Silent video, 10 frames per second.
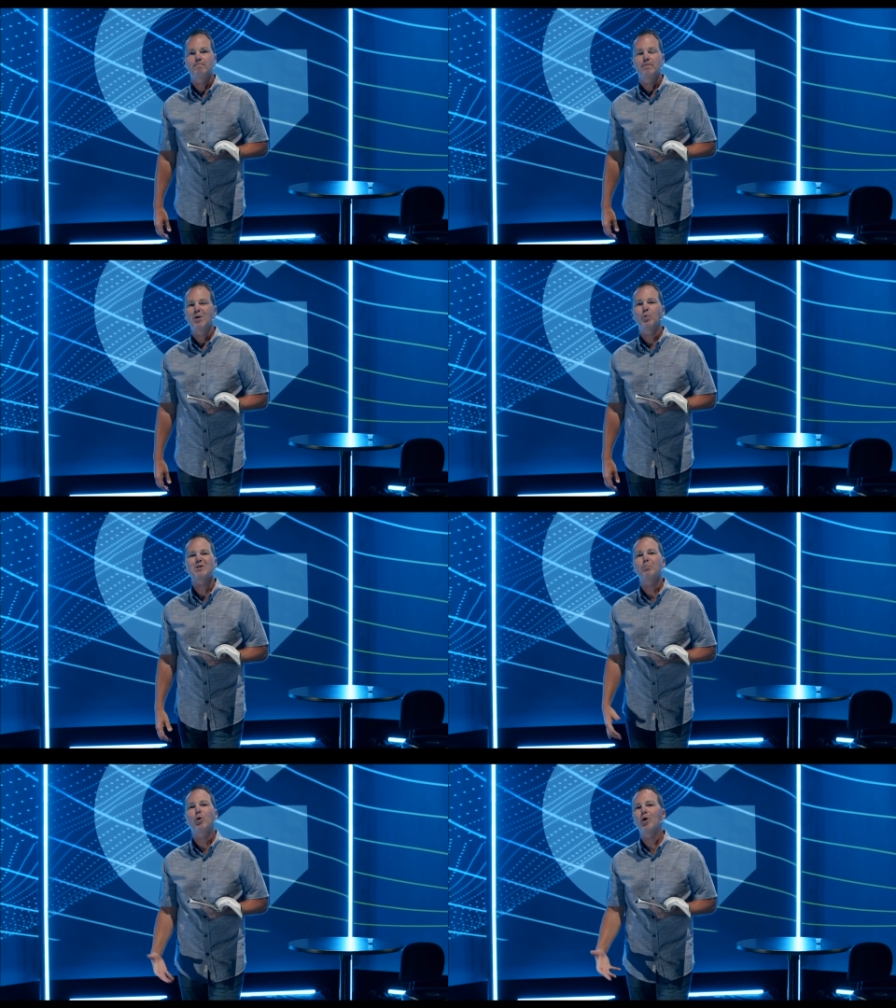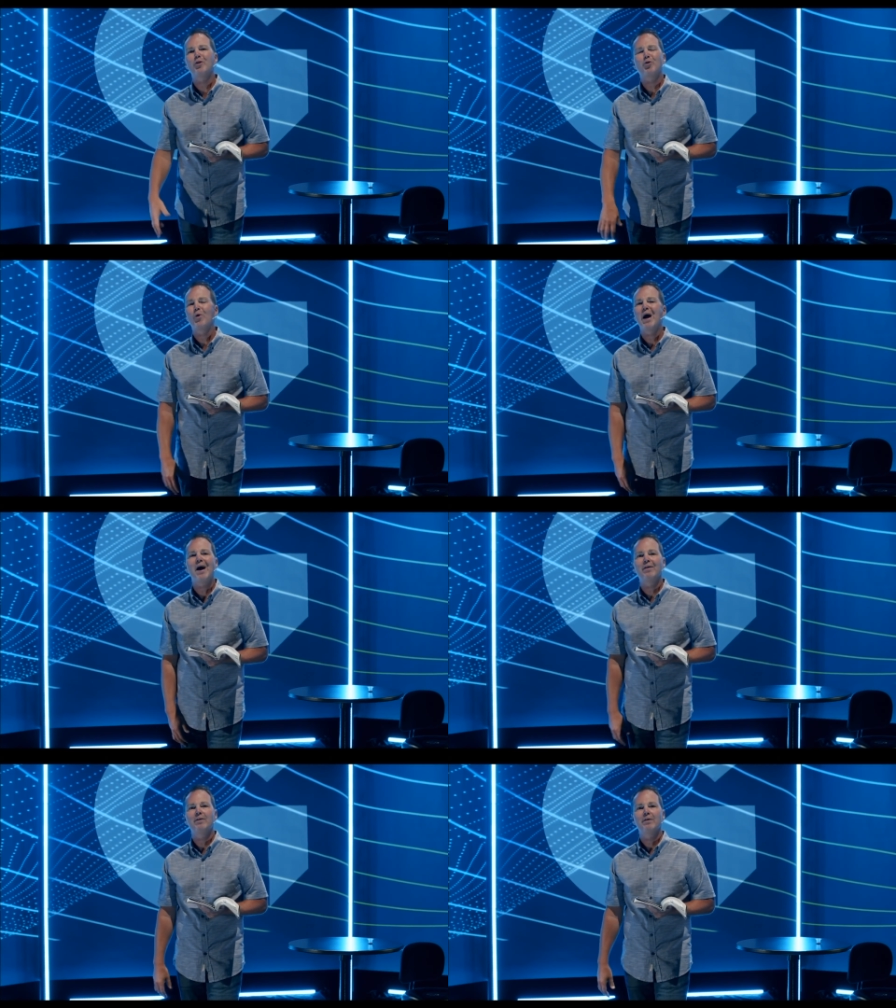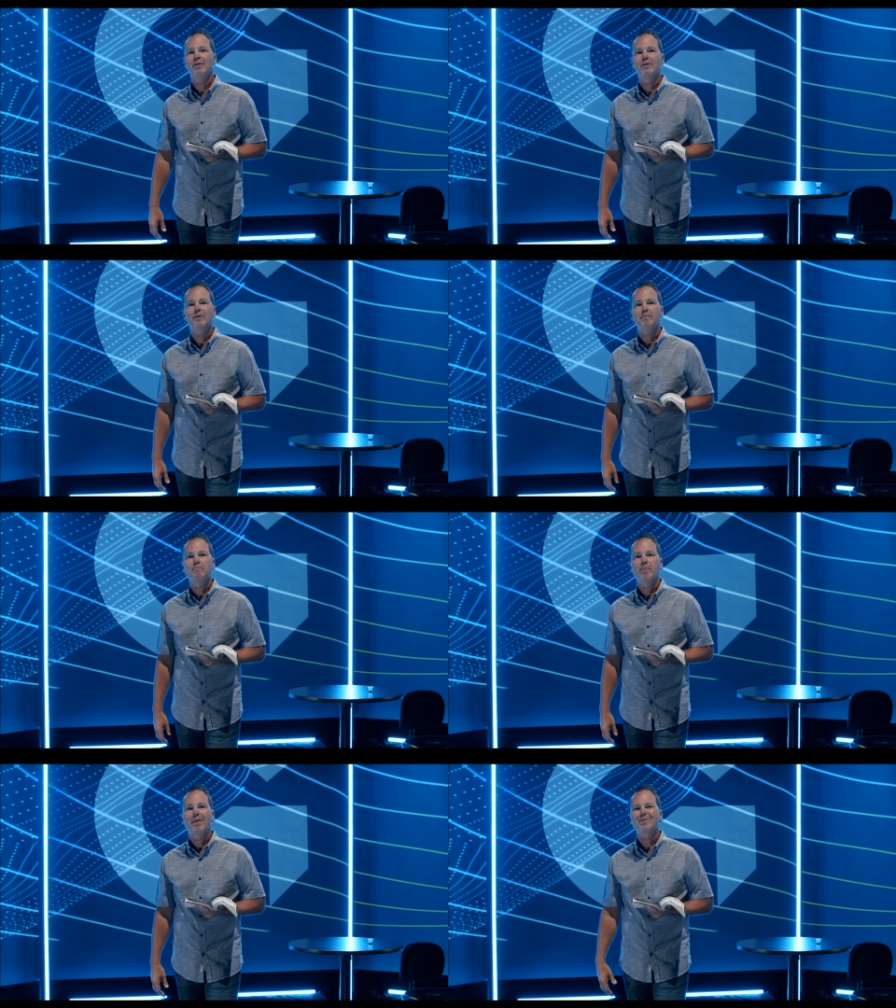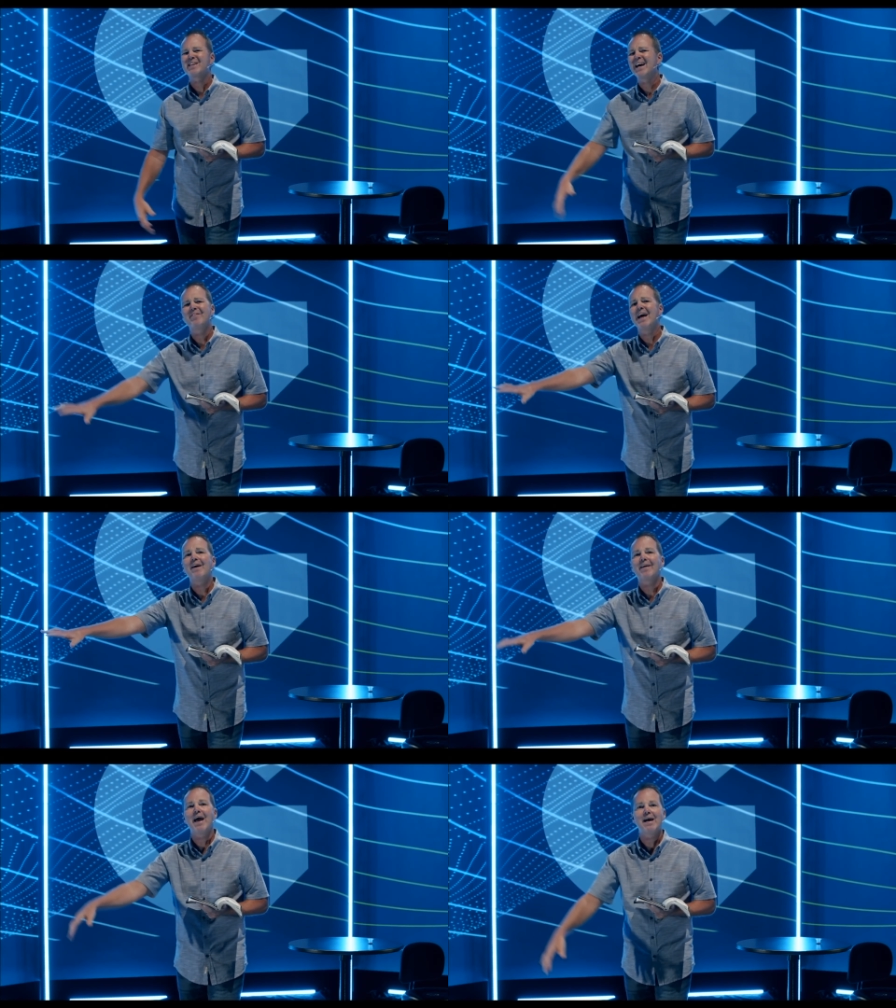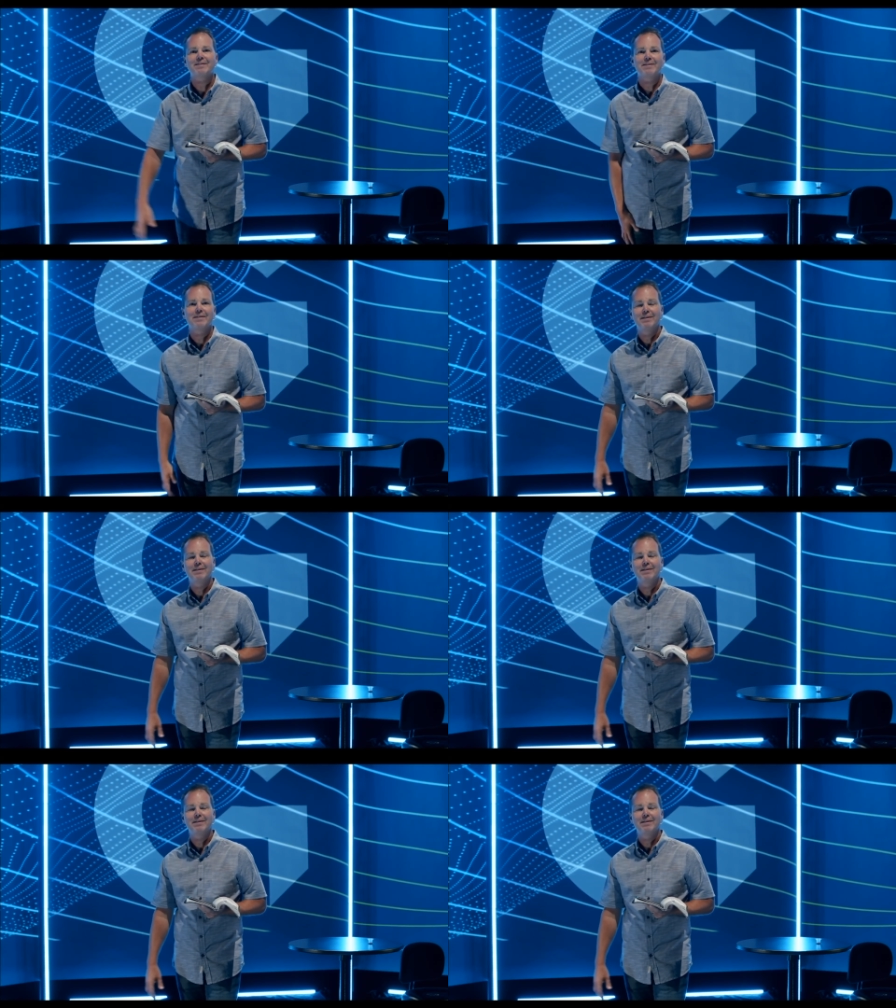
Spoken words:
He wasn't part of the crowd. He's kind of an outcast.